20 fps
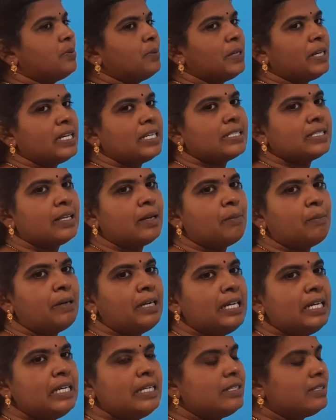For
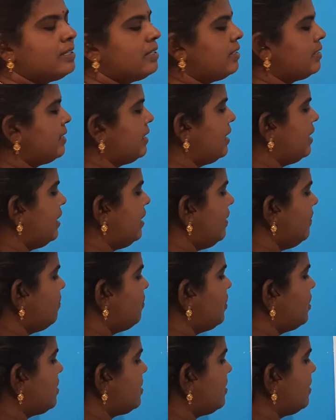example, yeast
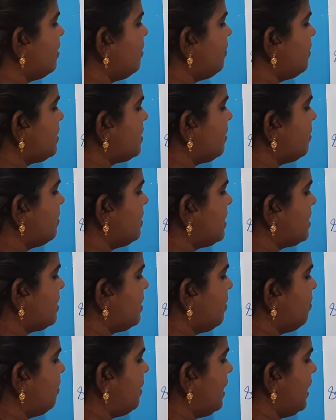cell, the surface of this
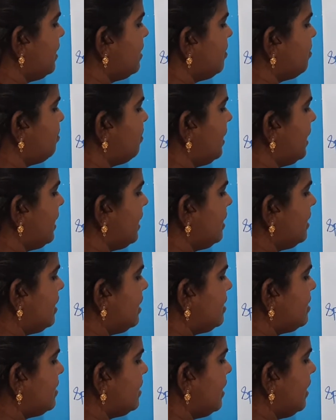plant
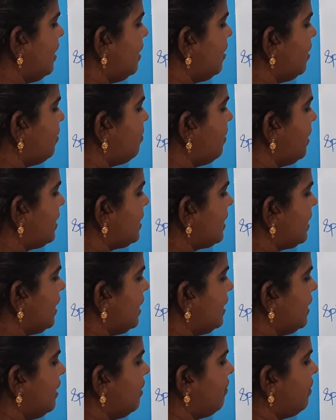parental cell, a bud
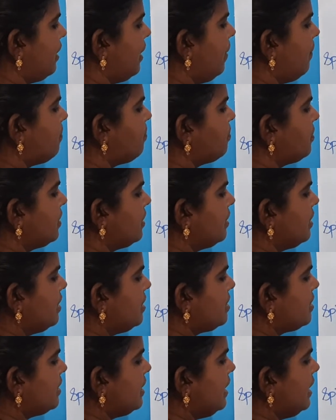can develop.
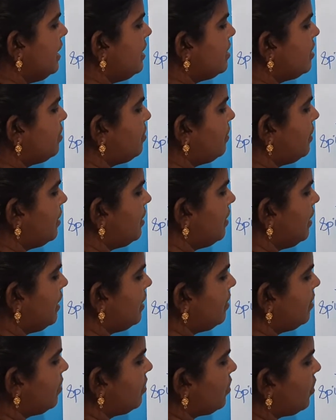This each
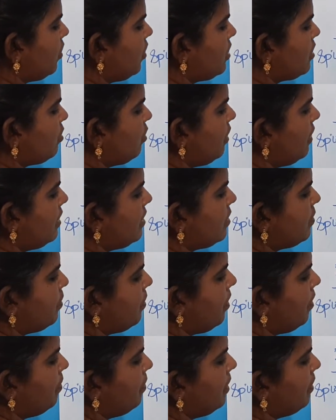crosswall is
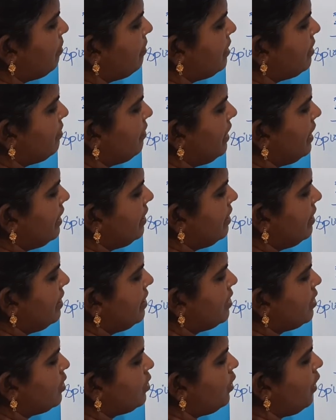formed between
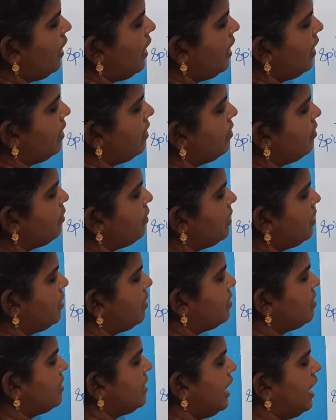these two, and
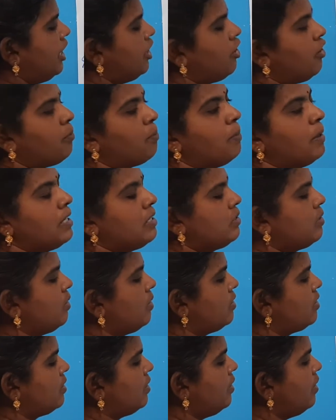the chain of buds
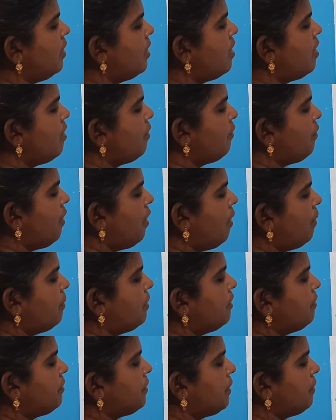also
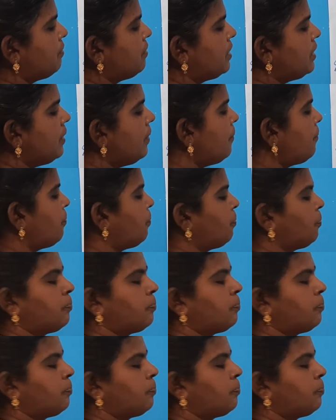formed from the